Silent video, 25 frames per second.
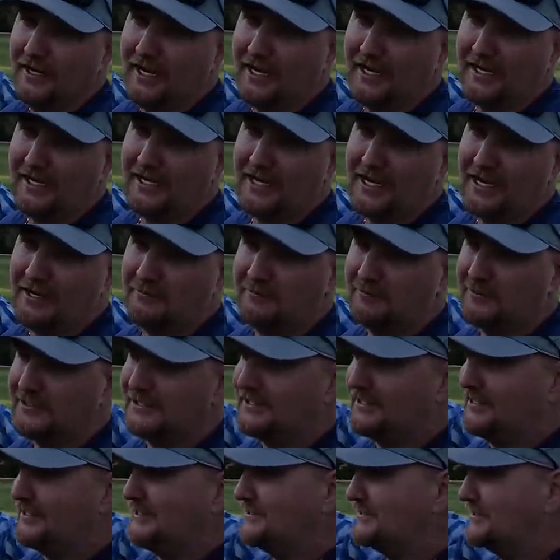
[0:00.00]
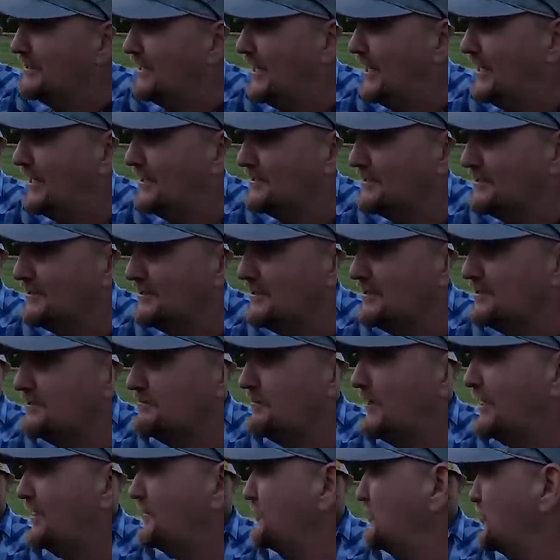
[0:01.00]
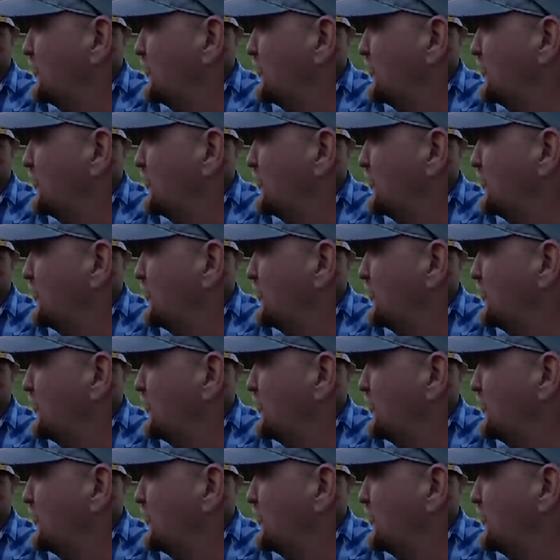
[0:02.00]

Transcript: hanging out with these guys. This is my